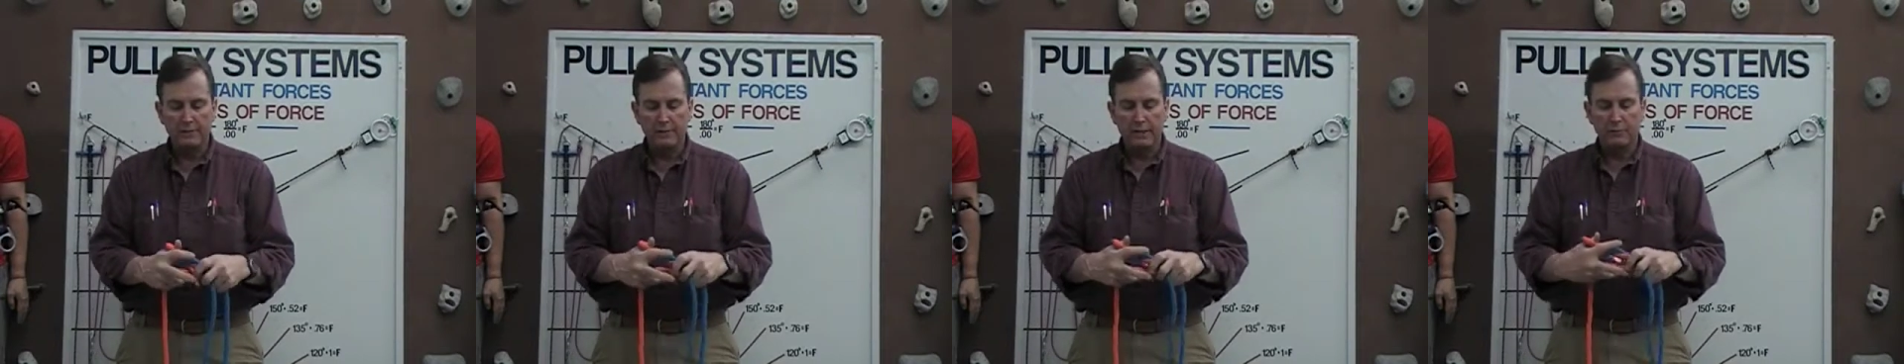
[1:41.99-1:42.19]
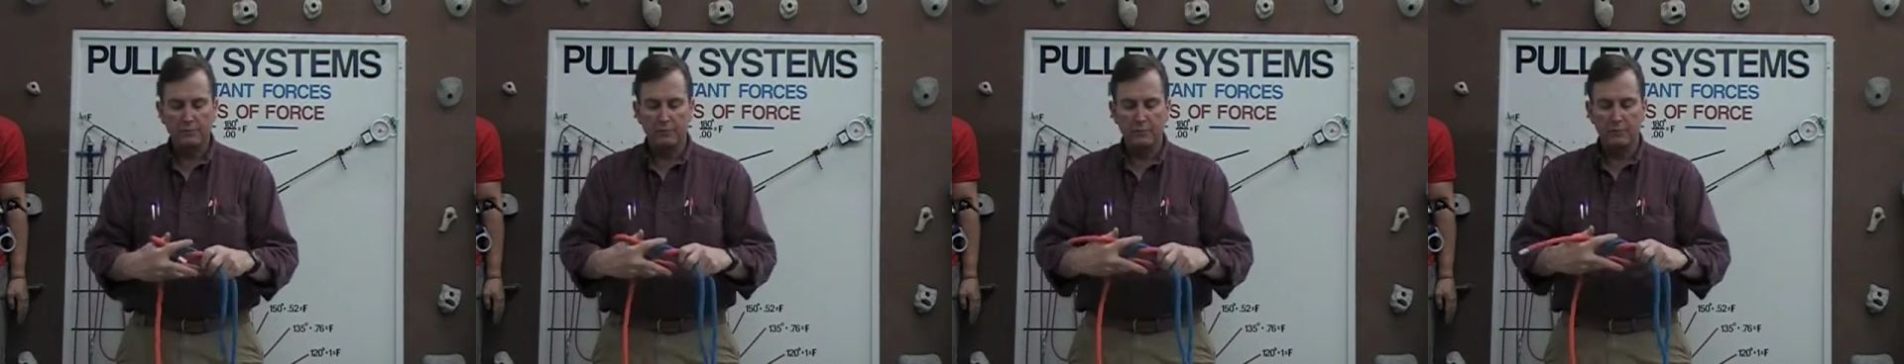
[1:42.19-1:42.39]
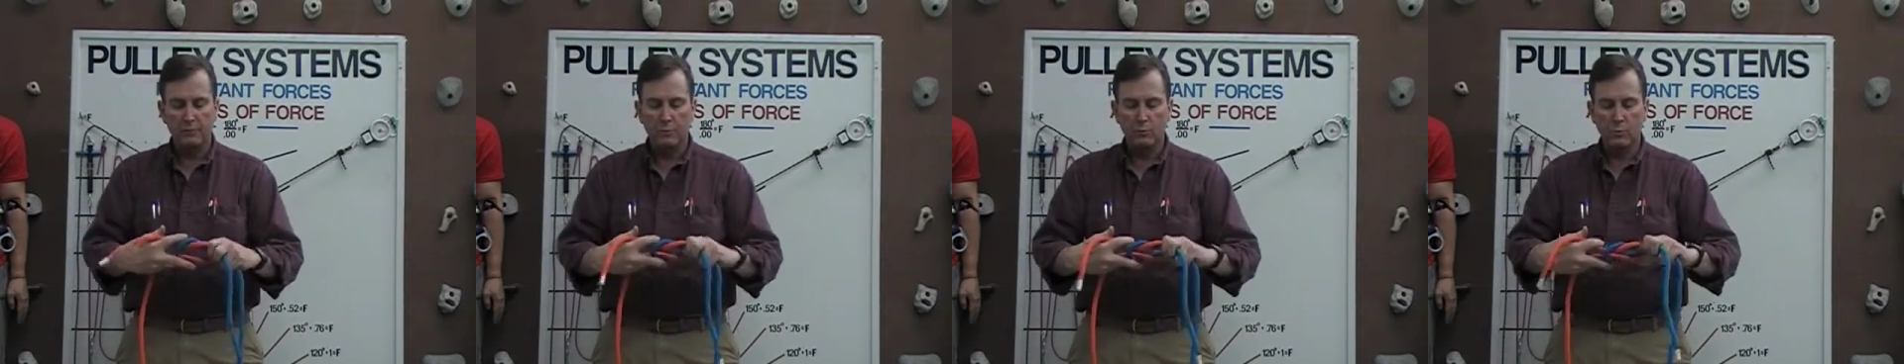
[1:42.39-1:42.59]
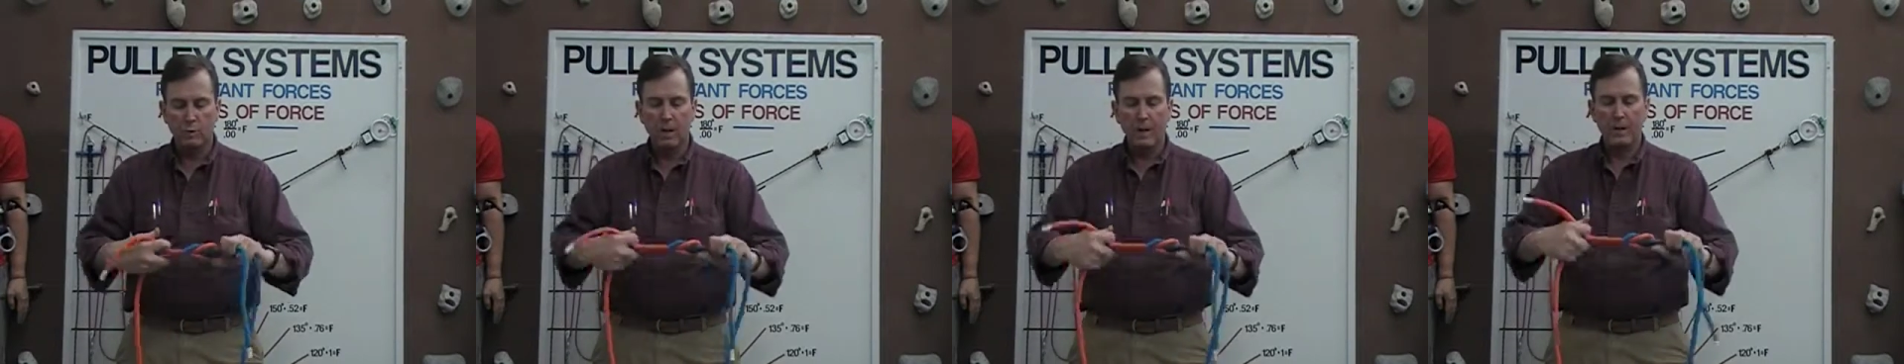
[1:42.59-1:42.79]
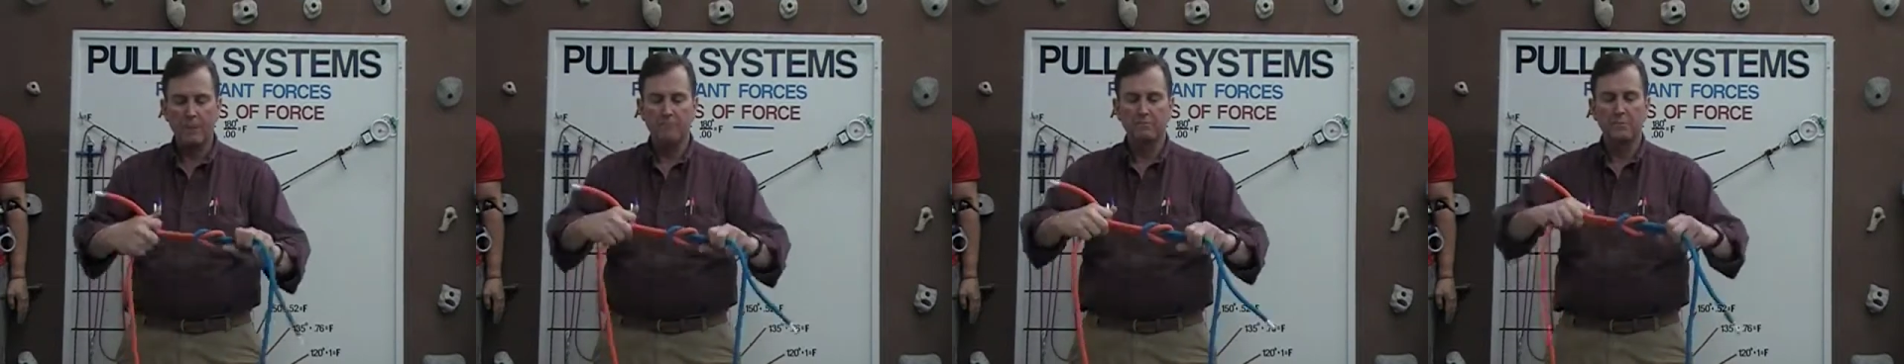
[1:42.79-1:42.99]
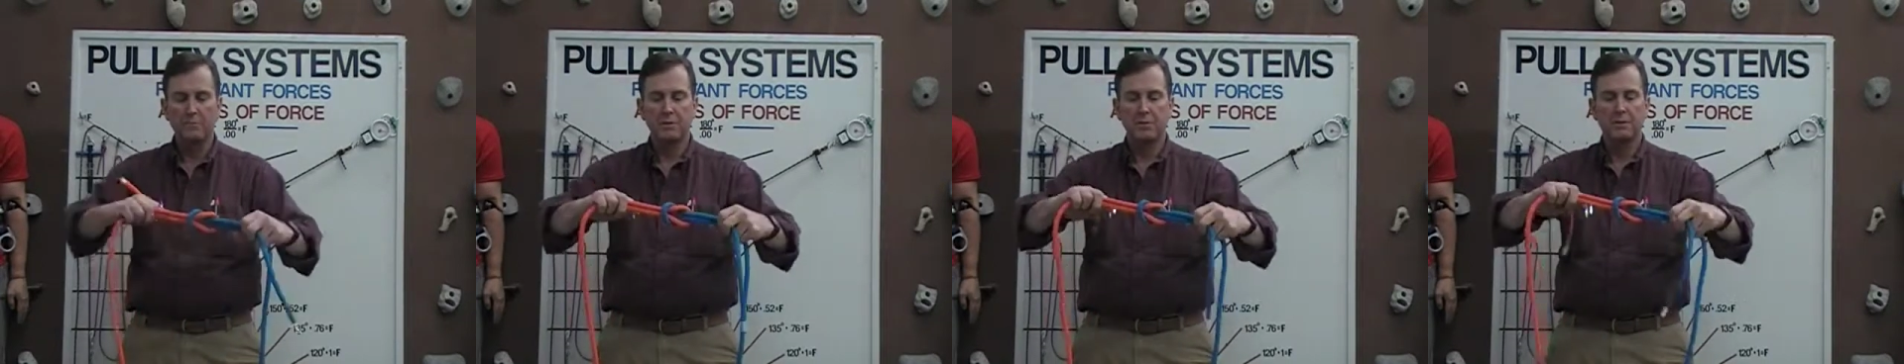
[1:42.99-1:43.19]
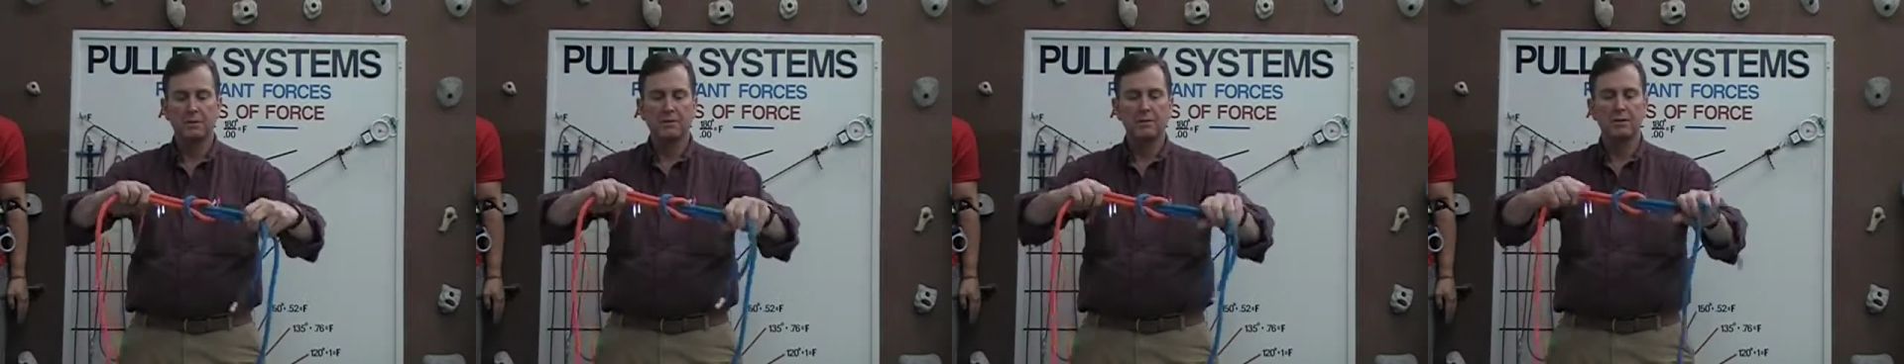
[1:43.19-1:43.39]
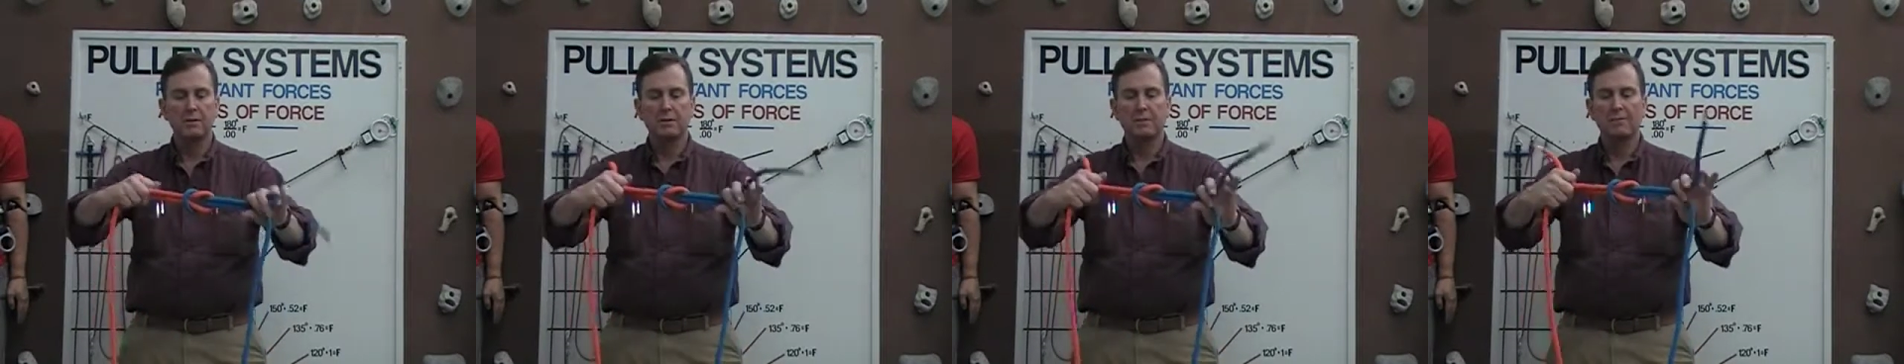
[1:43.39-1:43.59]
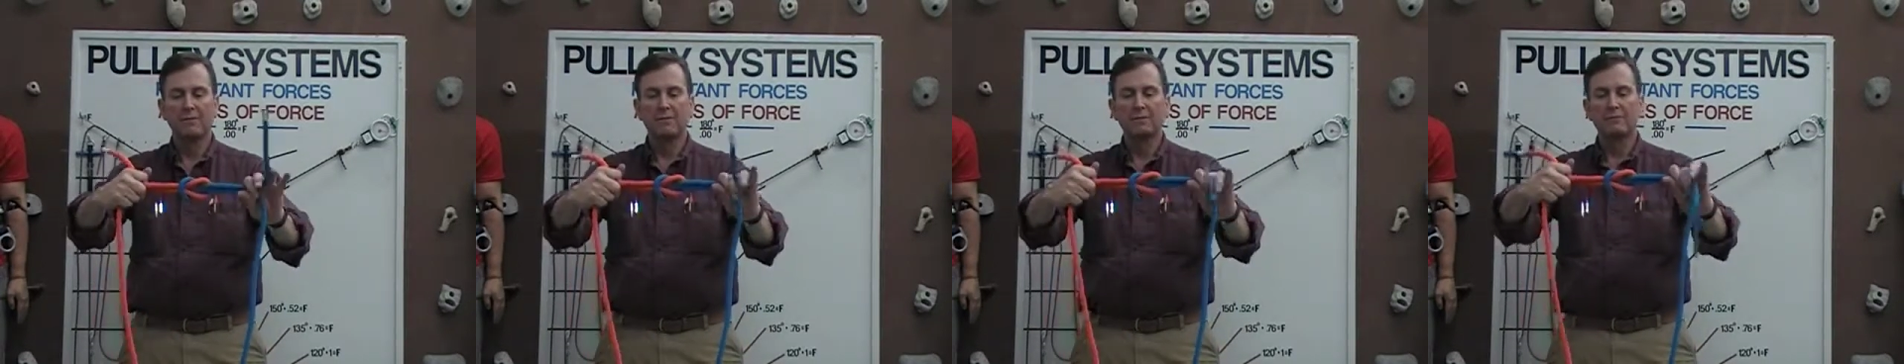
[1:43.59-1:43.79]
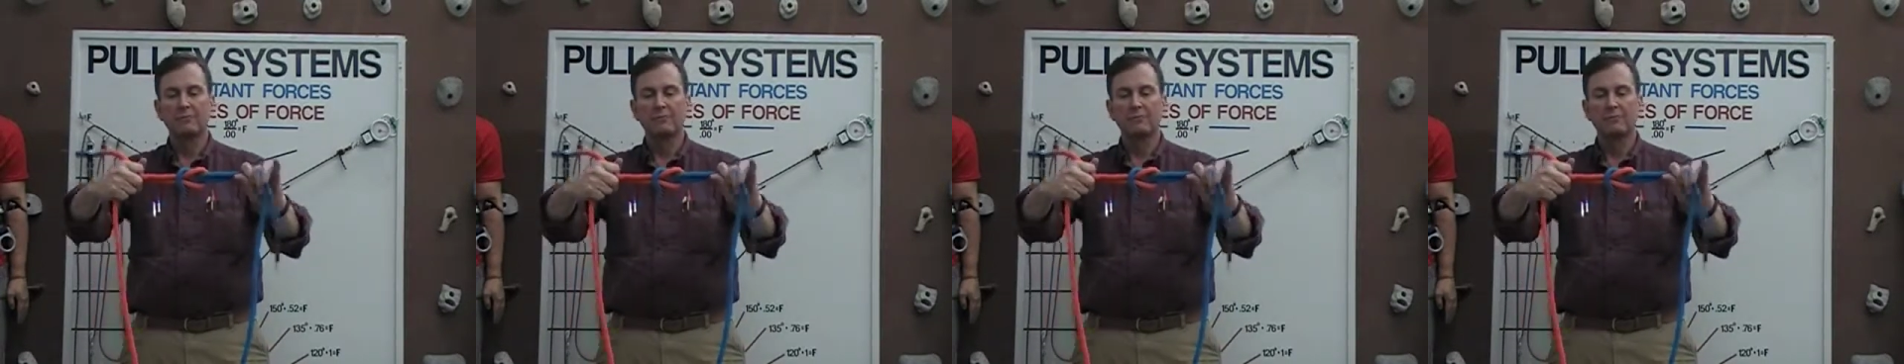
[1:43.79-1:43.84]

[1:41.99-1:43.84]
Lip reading: left over right. You can see the